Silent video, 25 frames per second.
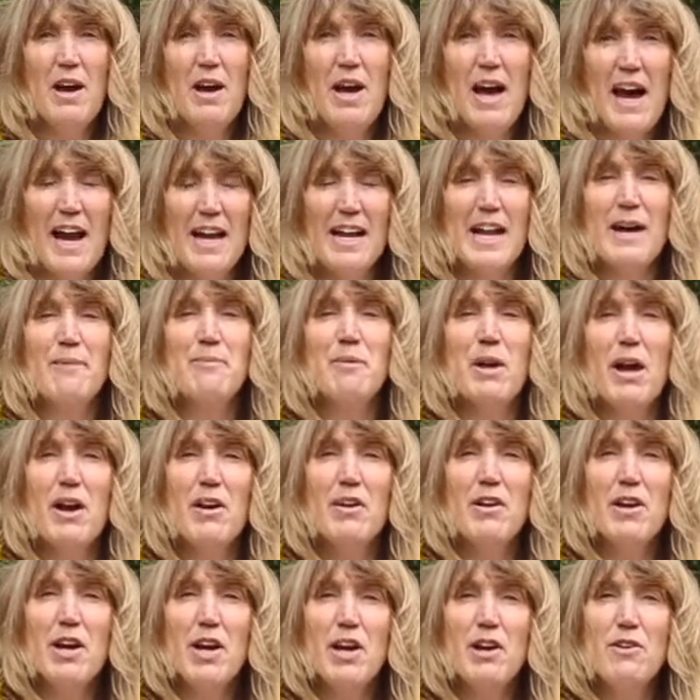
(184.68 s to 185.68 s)
and I'm
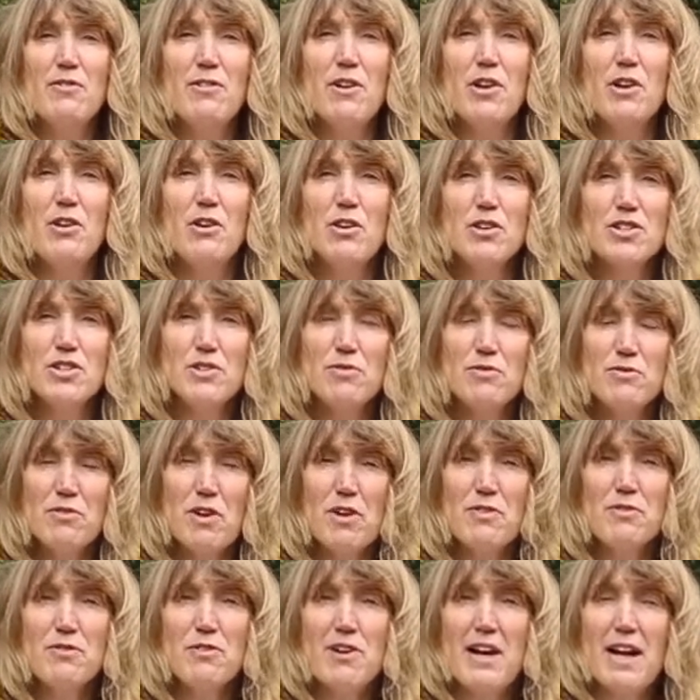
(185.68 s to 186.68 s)
going over a lot of
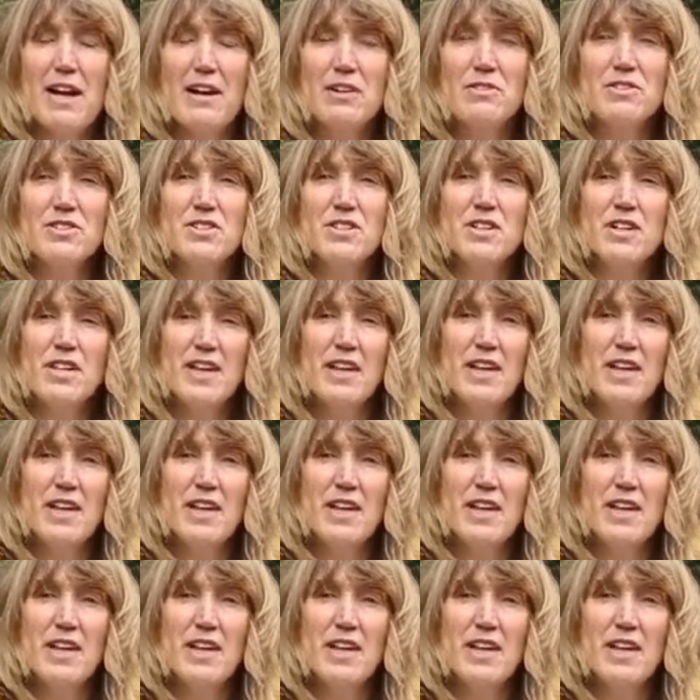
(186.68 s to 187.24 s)
rough ground,